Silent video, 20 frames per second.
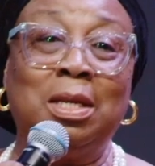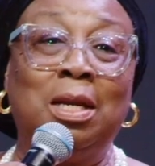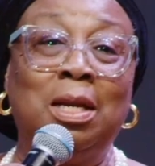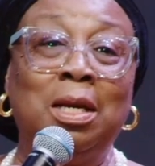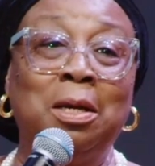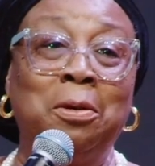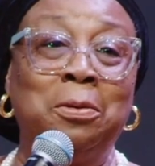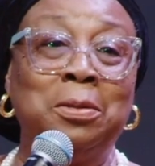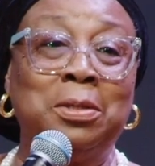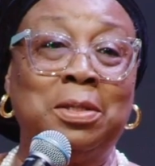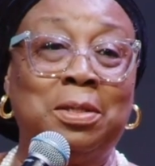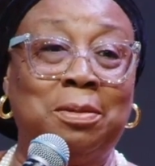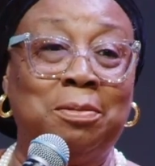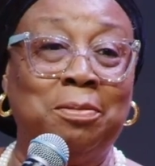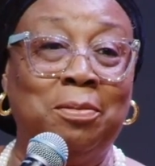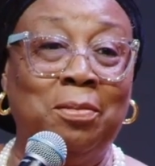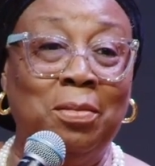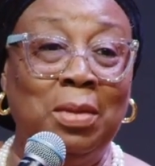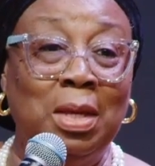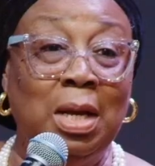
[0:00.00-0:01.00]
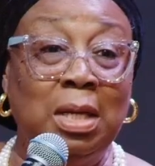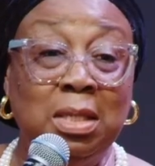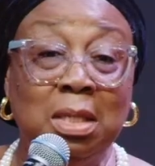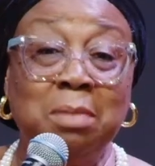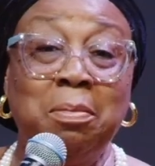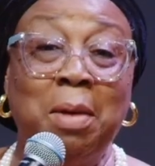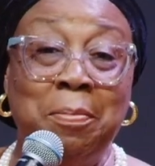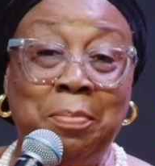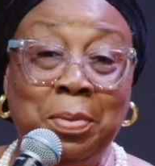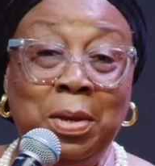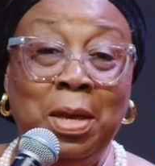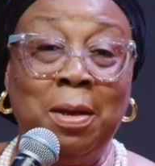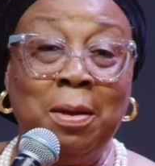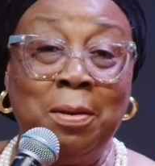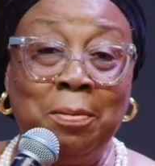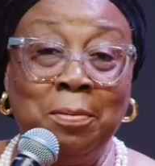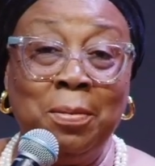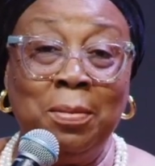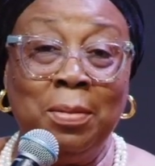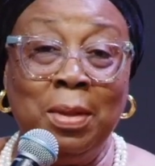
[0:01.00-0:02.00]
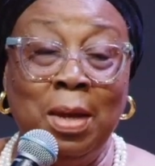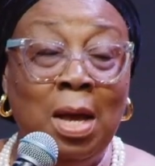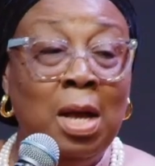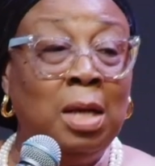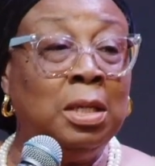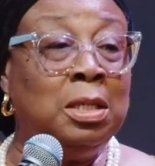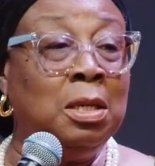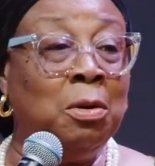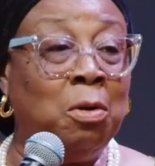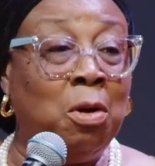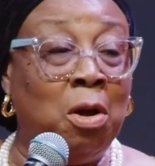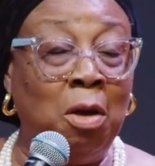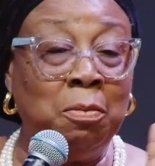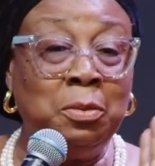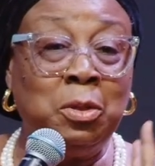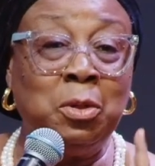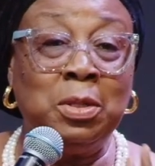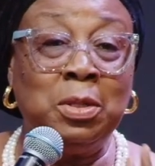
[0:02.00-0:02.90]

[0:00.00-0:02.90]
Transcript: in Lagos. She's my PA. She comes